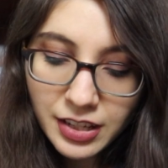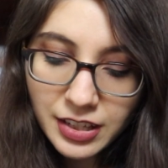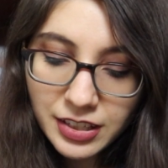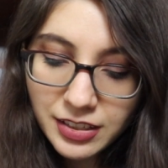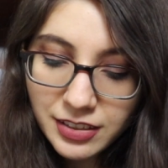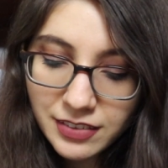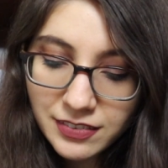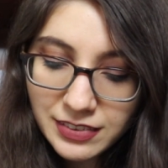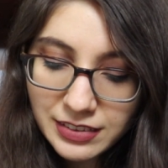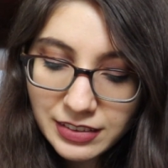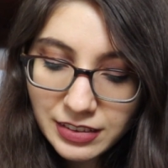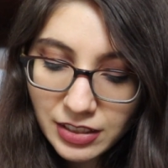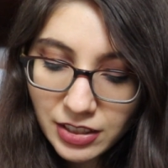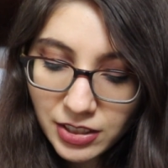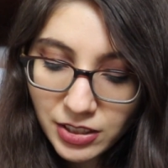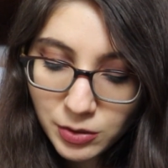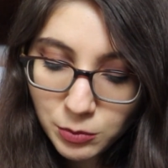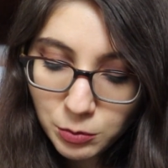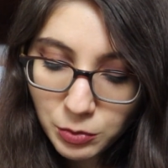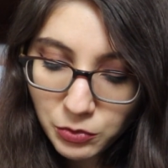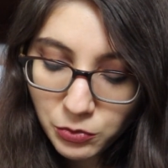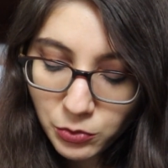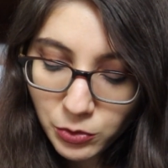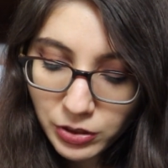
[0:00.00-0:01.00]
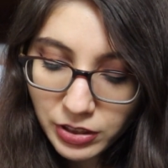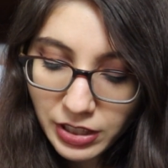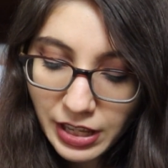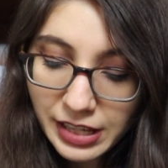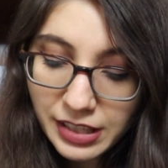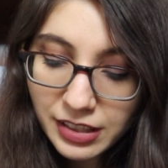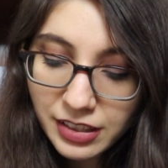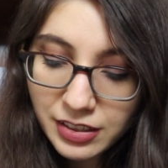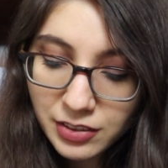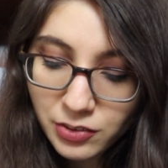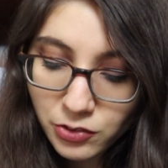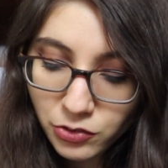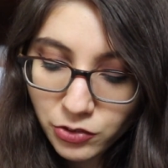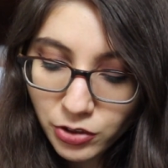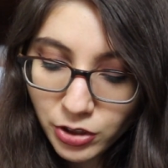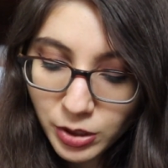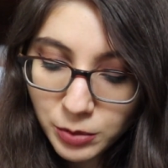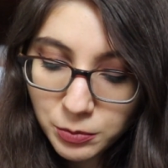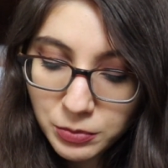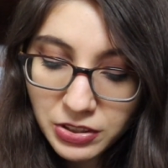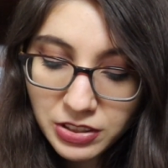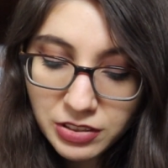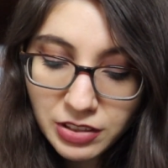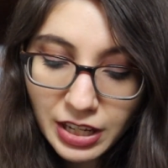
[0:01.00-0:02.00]
it isn't long before Lila is
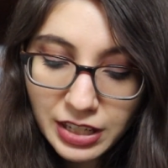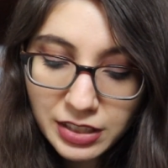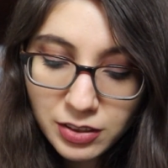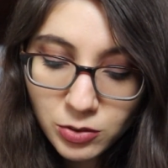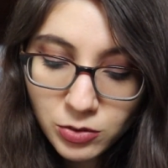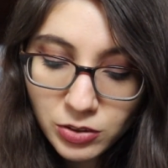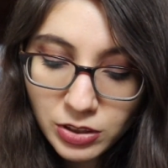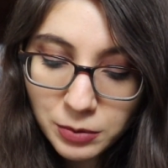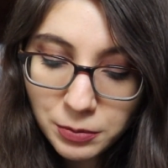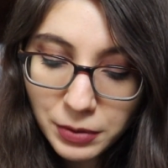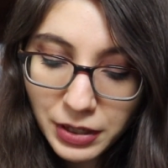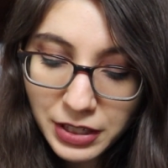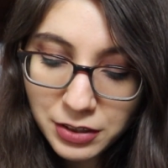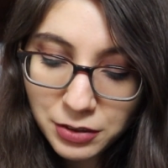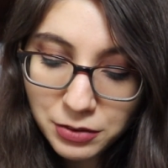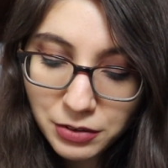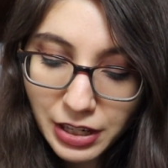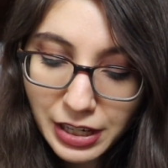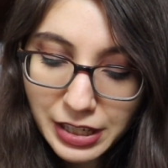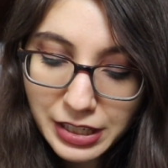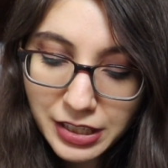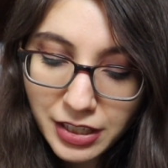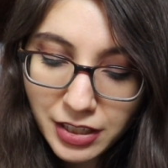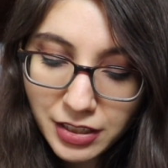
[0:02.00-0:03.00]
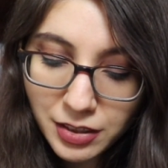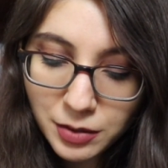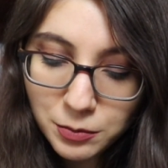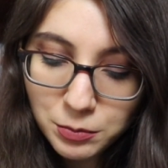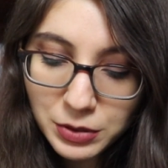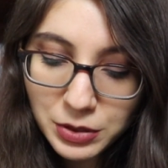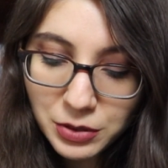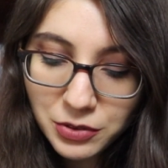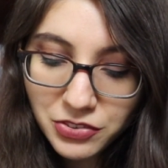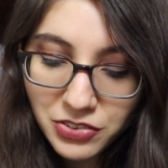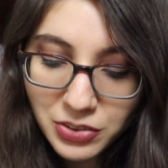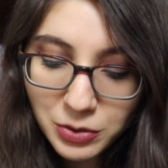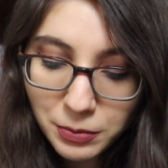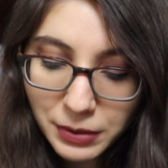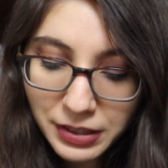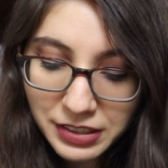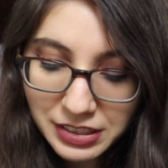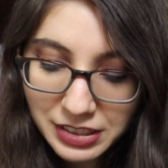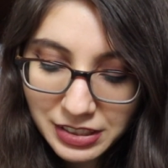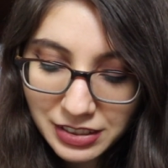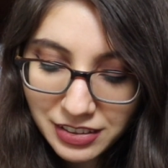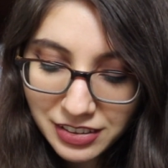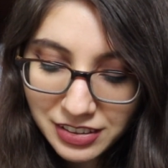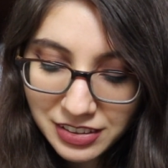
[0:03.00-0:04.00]
charmed not only by Orion, but also by
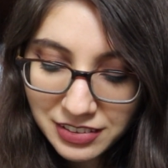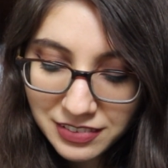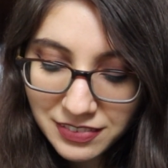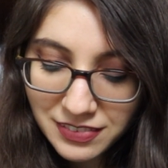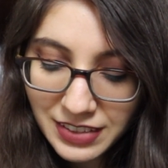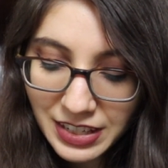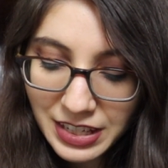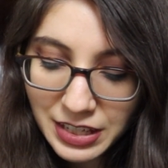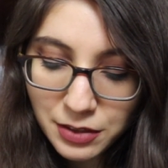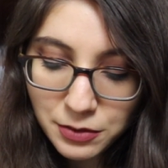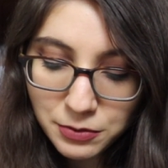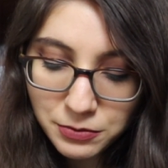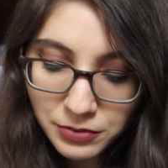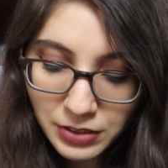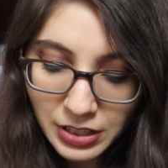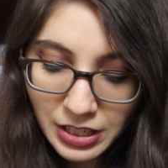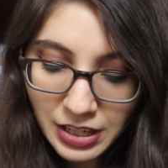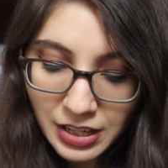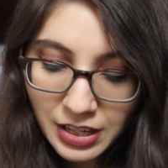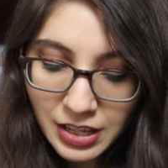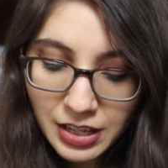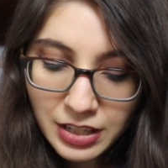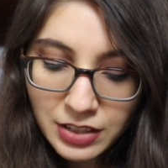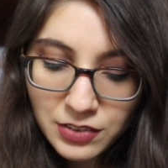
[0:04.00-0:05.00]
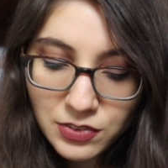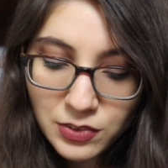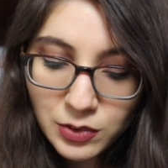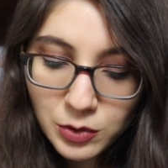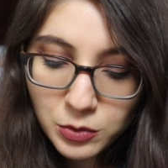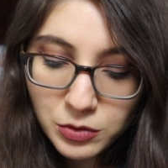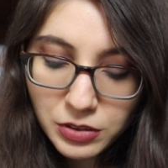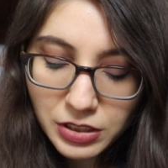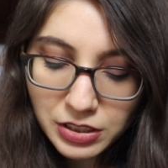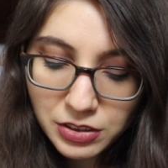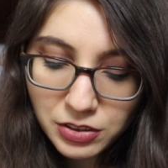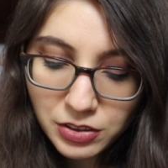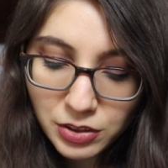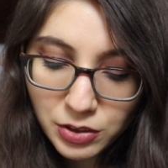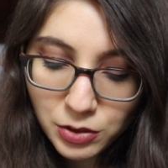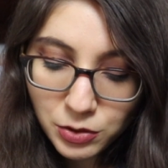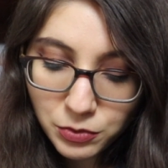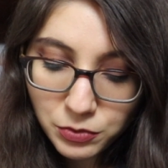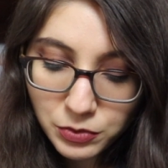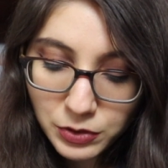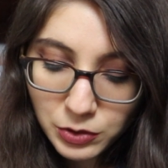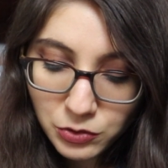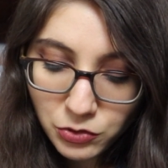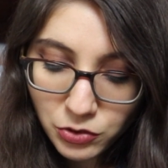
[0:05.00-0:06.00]
England itself. Soon a
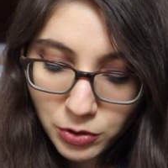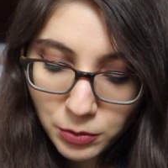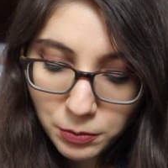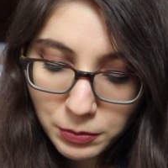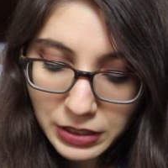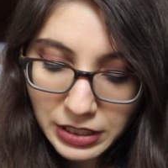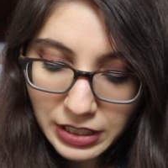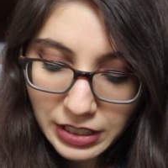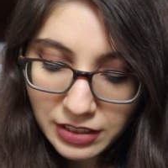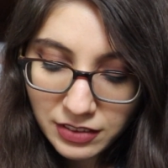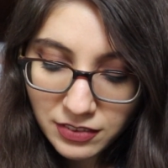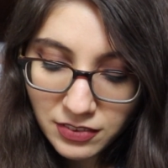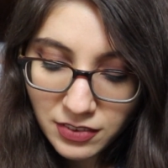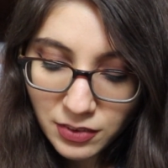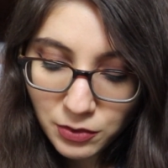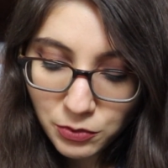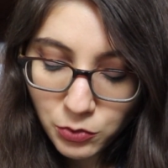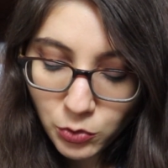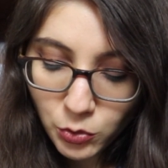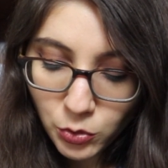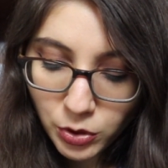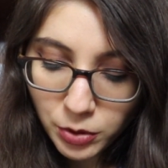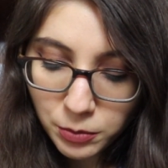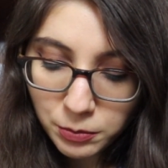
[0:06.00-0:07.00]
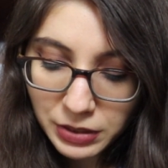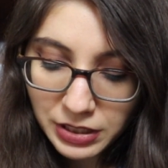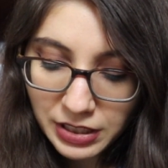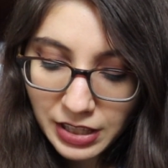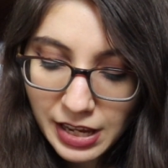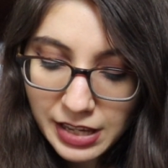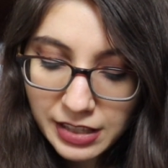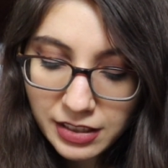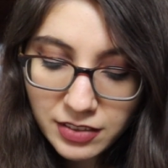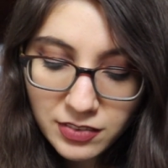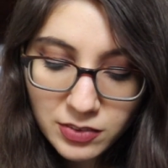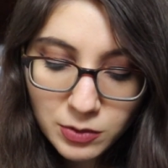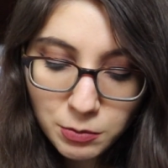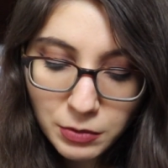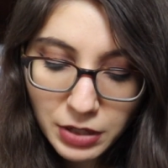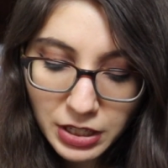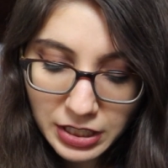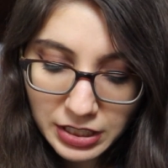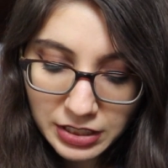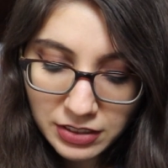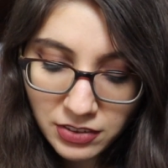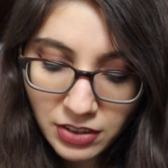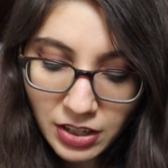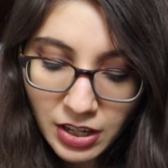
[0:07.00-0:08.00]
new future begins to form in Lila's
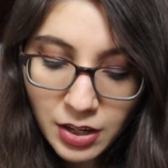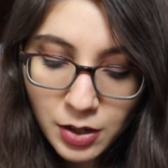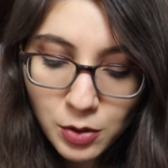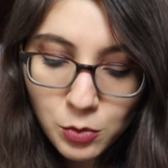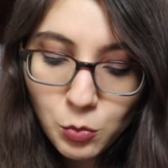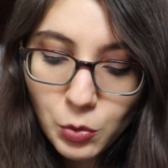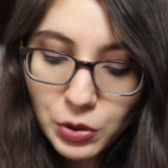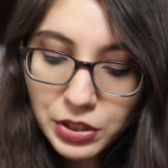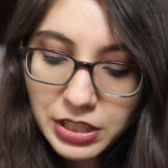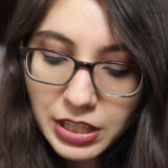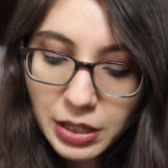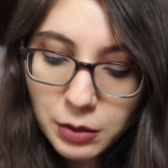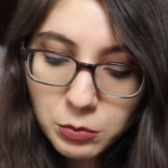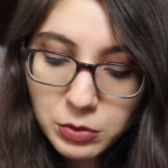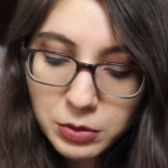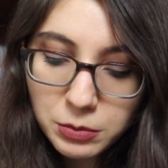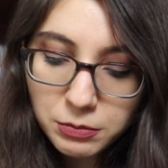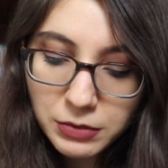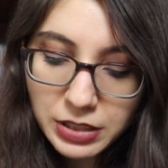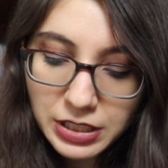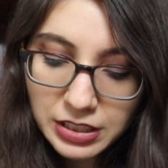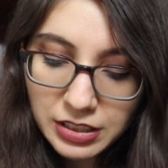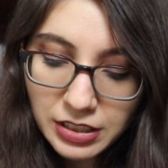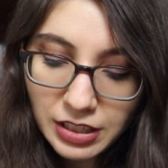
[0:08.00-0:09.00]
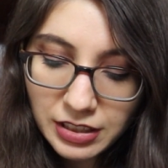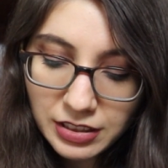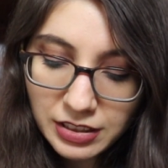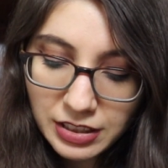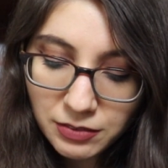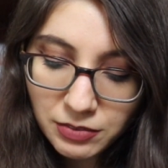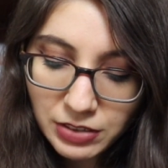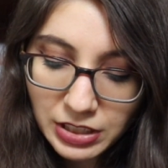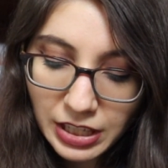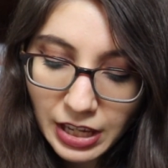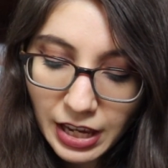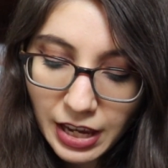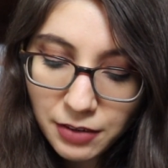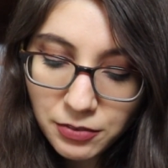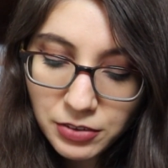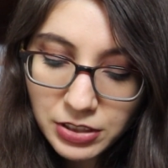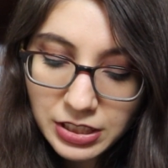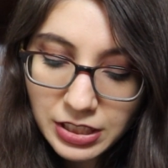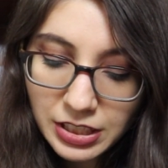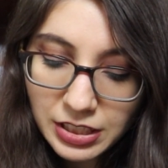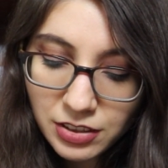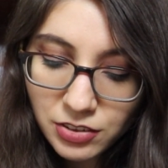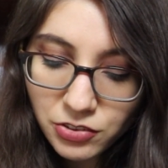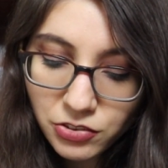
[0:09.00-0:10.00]
mind, one that would mean leaving
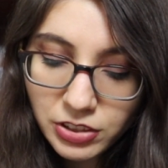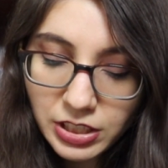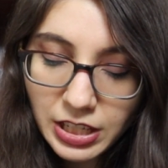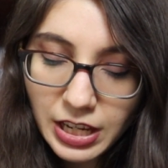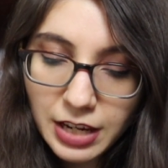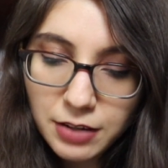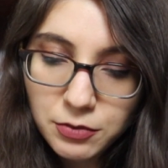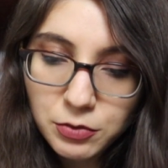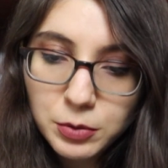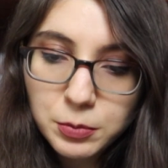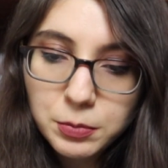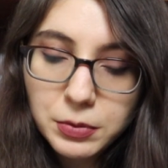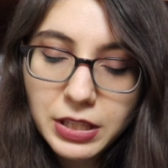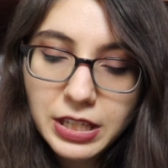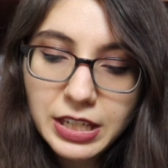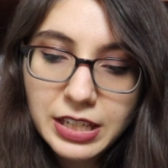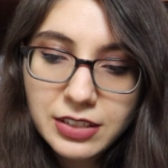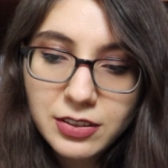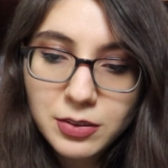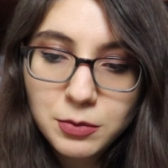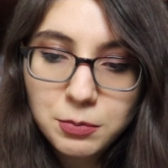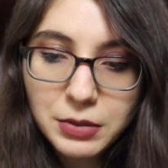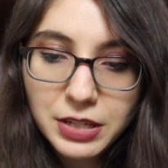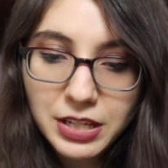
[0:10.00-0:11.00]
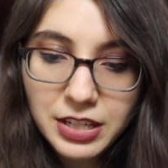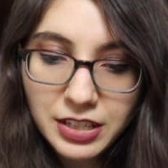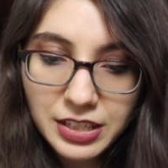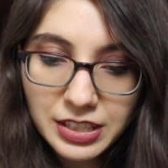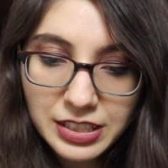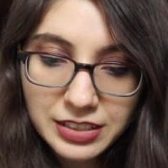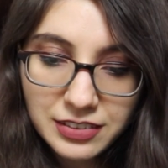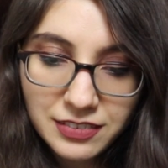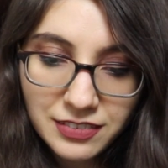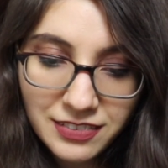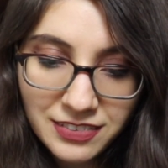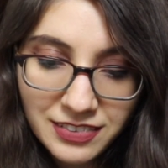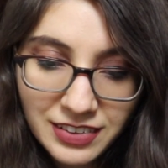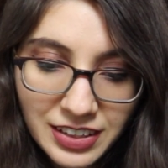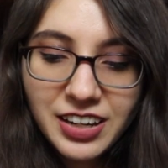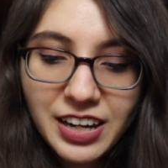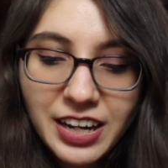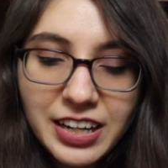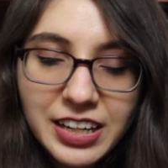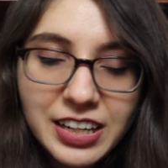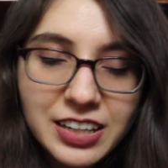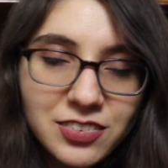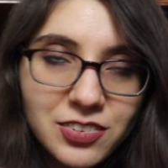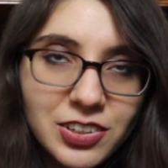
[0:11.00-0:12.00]
everything she ever planned behind.
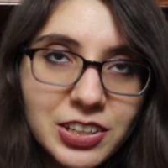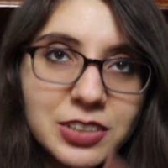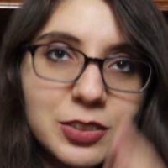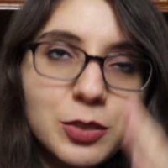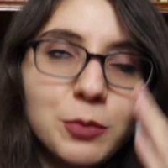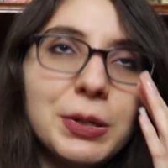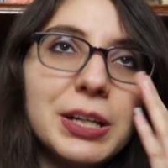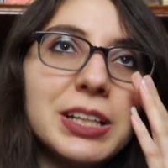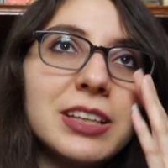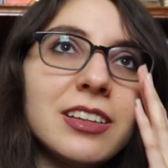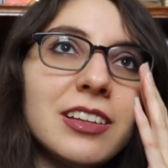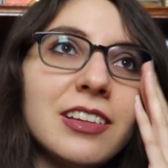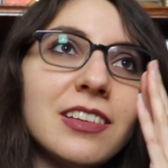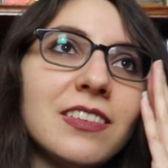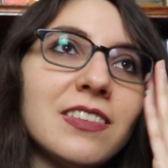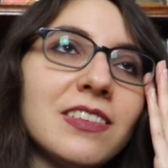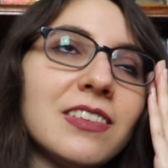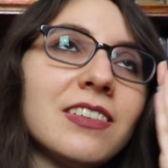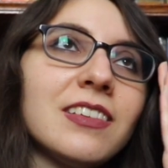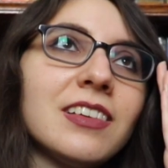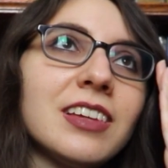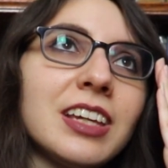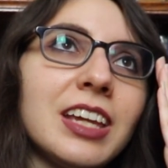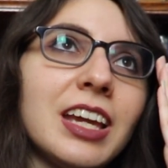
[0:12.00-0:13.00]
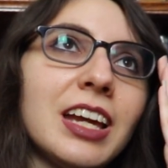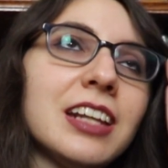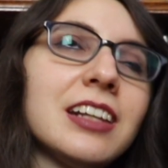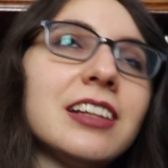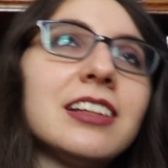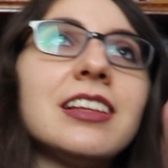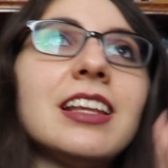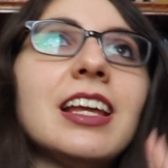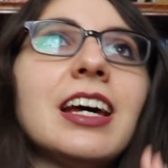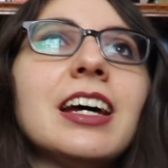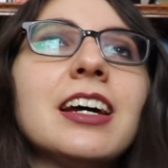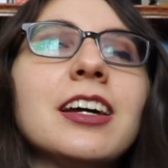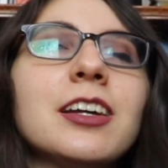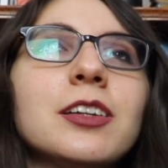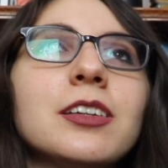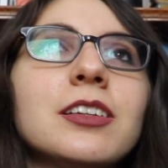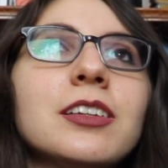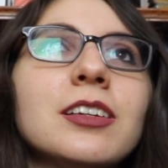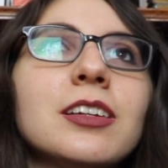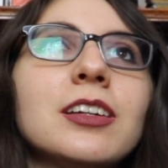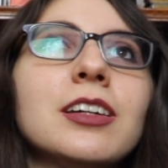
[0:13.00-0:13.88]
I had talked about this again in that